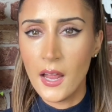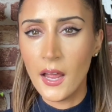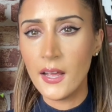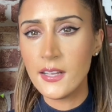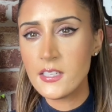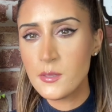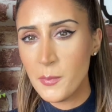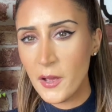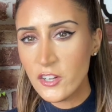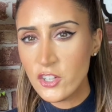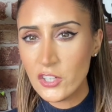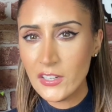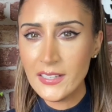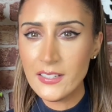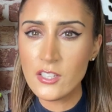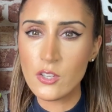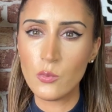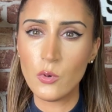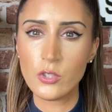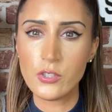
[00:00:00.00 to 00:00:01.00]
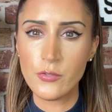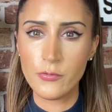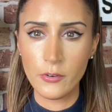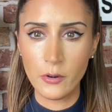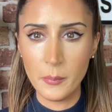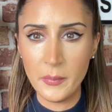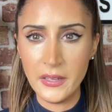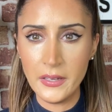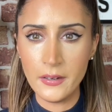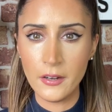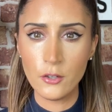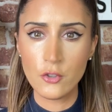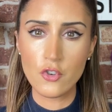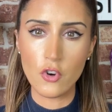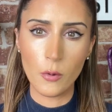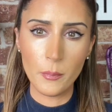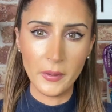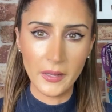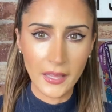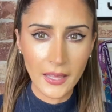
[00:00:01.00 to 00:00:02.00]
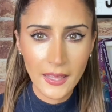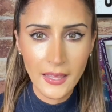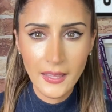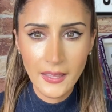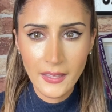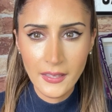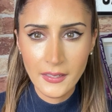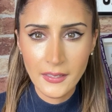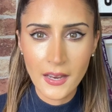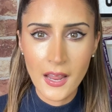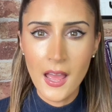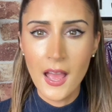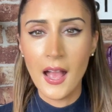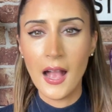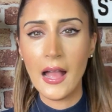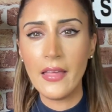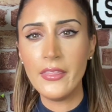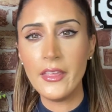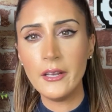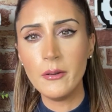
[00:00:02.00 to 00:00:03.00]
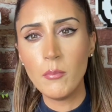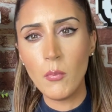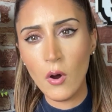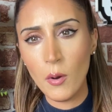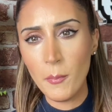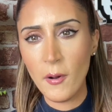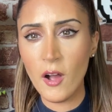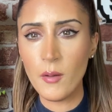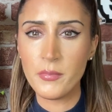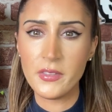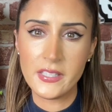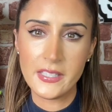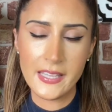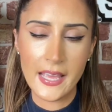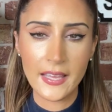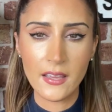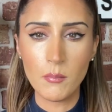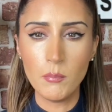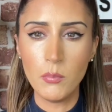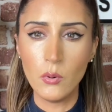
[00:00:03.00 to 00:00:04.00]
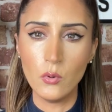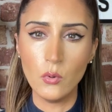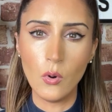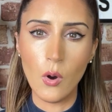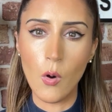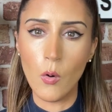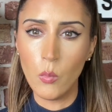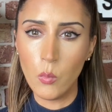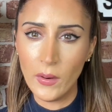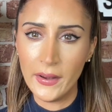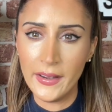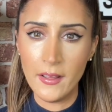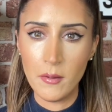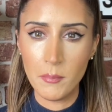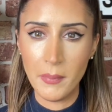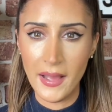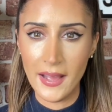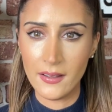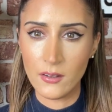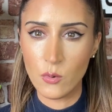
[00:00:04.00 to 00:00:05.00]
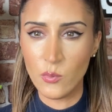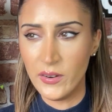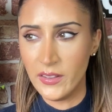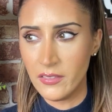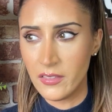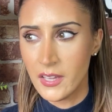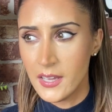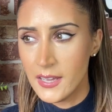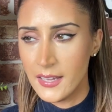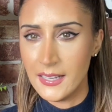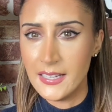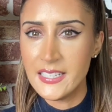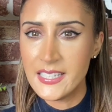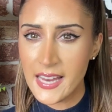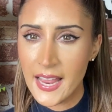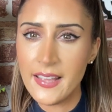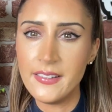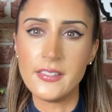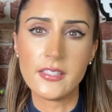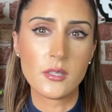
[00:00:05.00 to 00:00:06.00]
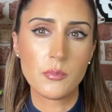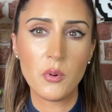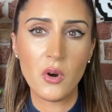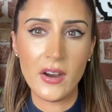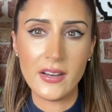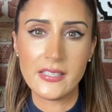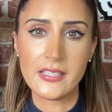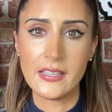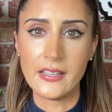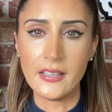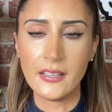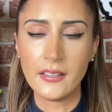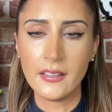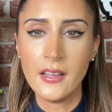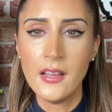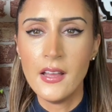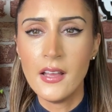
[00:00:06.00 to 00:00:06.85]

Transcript: especially towards Firmino dropping in and then mop up the second ball or win it back with intense pressing.